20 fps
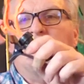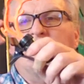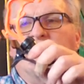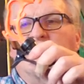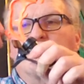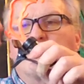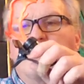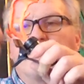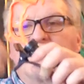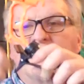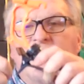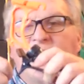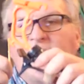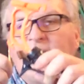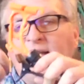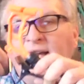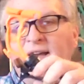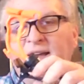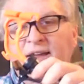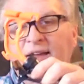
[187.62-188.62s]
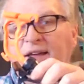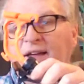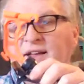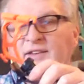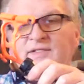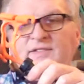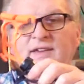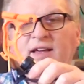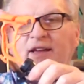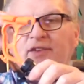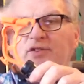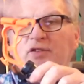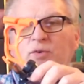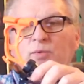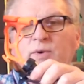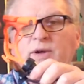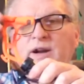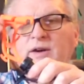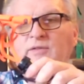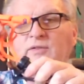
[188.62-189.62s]
things where you can hang headsets
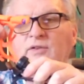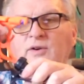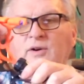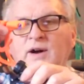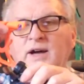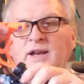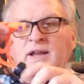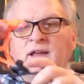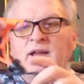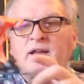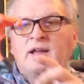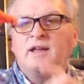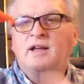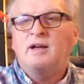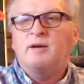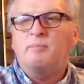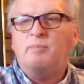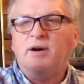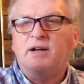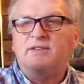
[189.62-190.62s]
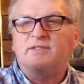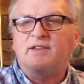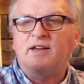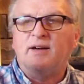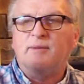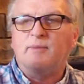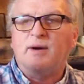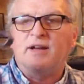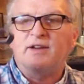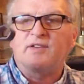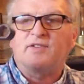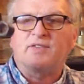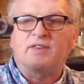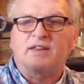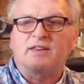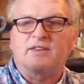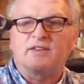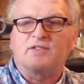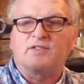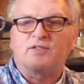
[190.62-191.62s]
or whatever on, but I just
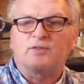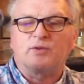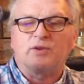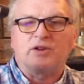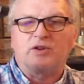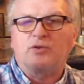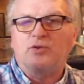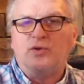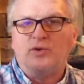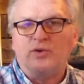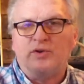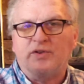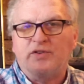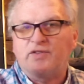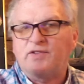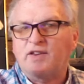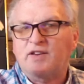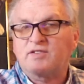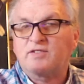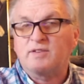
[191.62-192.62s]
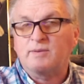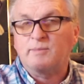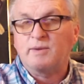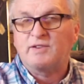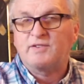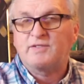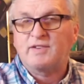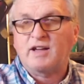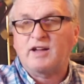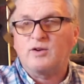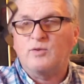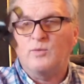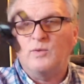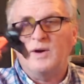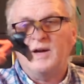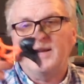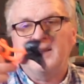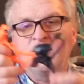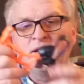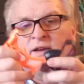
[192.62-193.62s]
think this is really cool. This is actually my second
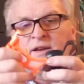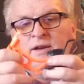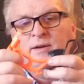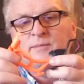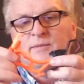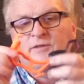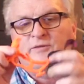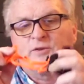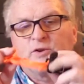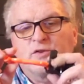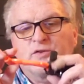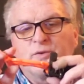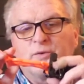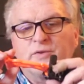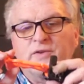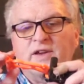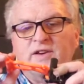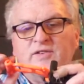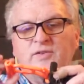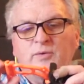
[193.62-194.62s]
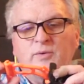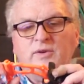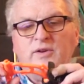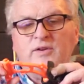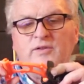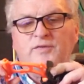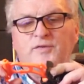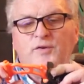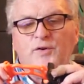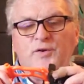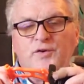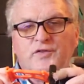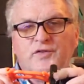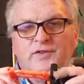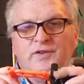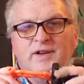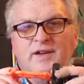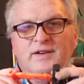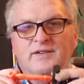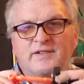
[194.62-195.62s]
one. My first one was actually one of their
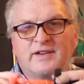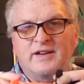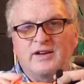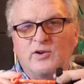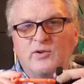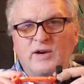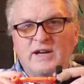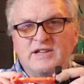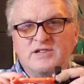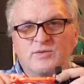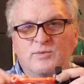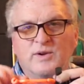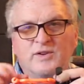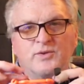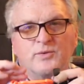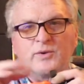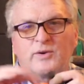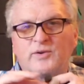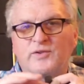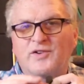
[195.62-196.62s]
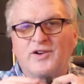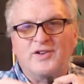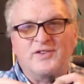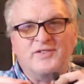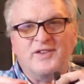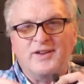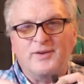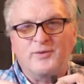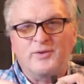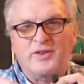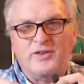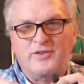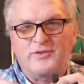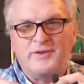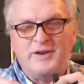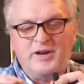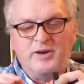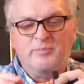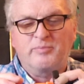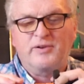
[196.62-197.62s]
first generation ones where it's all done with a
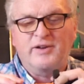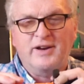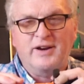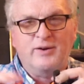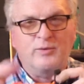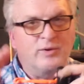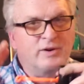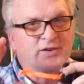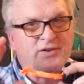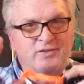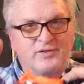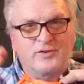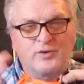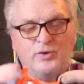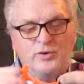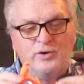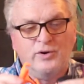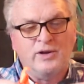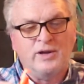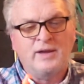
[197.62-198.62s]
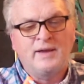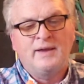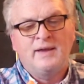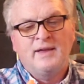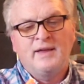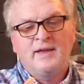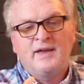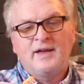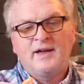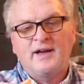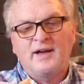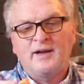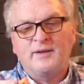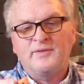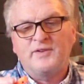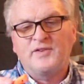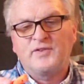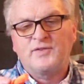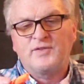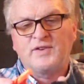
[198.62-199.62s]
3D printer, which is cool.
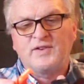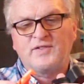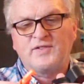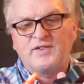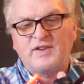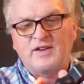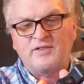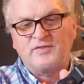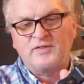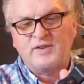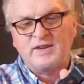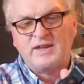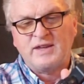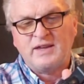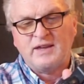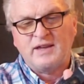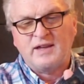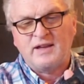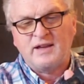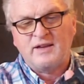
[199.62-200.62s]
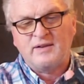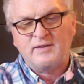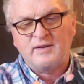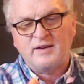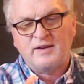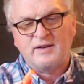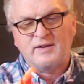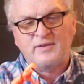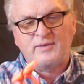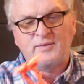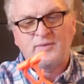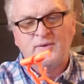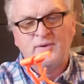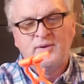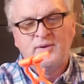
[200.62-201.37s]
This is definitely a